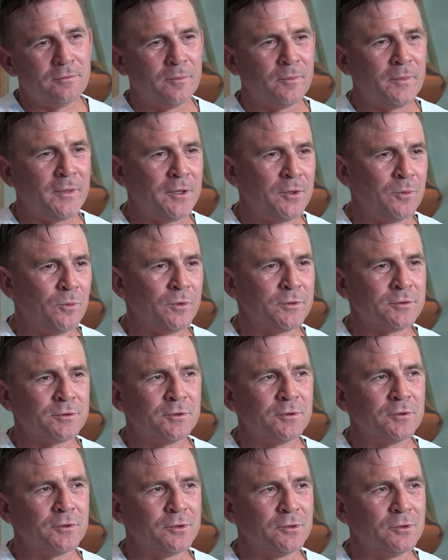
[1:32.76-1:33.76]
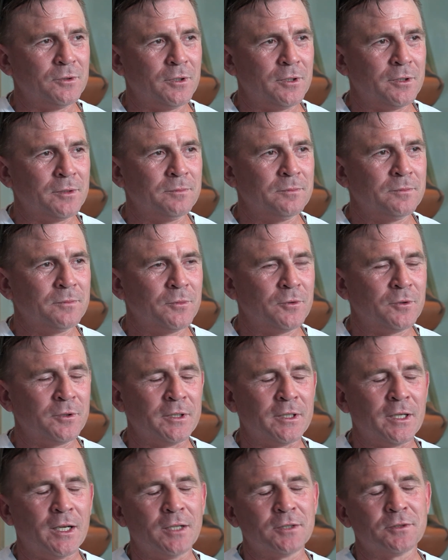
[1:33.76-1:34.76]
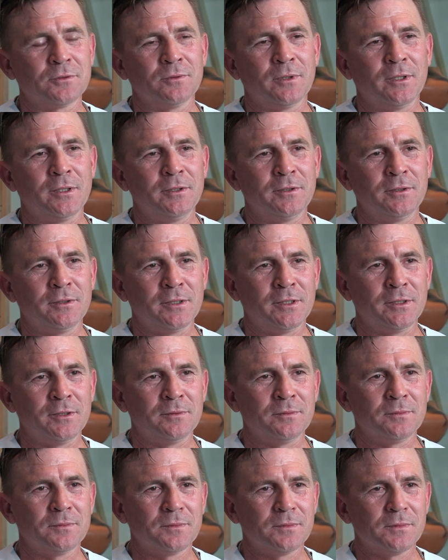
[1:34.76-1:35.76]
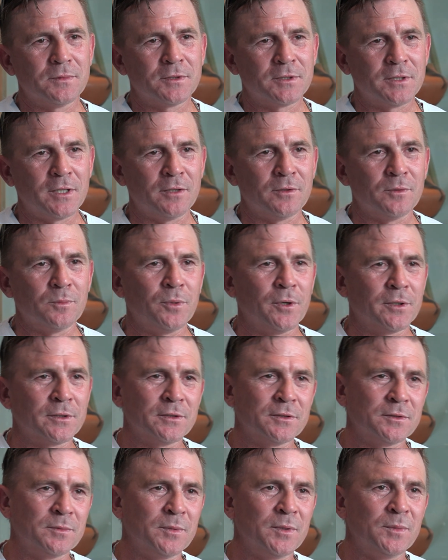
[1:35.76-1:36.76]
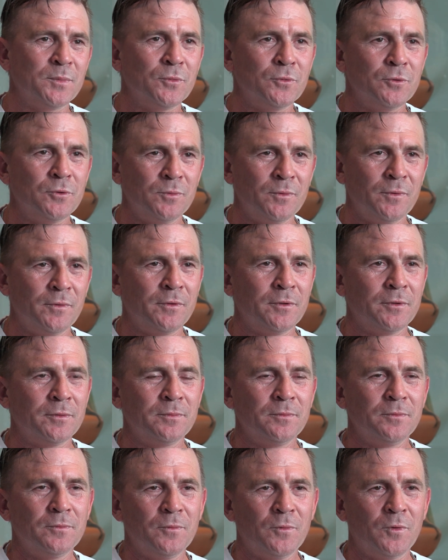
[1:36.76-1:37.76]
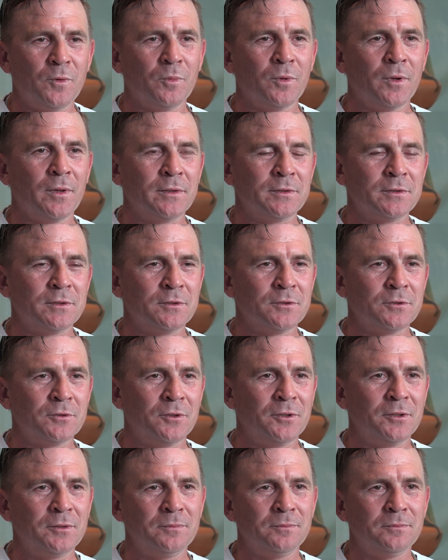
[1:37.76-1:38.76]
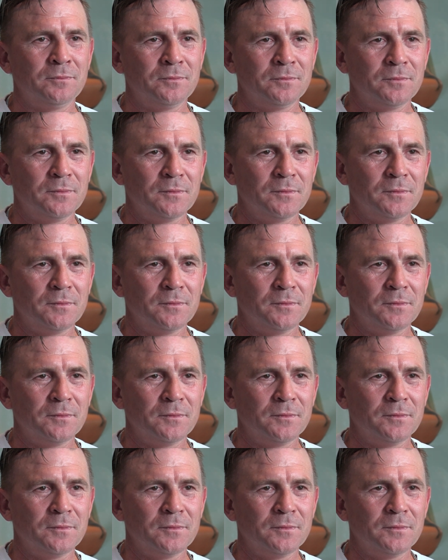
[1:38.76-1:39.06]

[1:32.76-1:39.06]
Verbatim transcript: from then it was oh, I got incarcerated, and then started to practice a bit more with the, the brothers inside and,